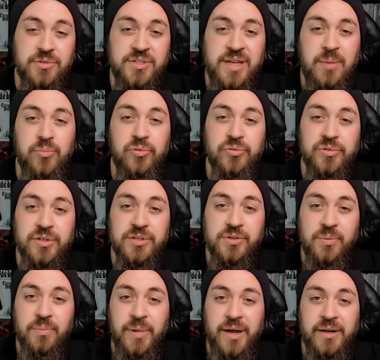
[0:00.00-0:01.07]
sampled this
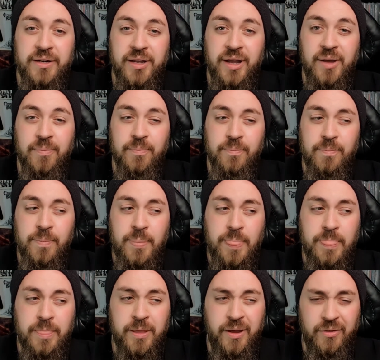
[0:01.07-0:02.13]
on Bandcamp,
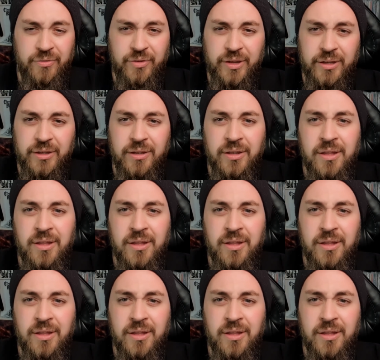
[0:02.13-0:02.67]
I think,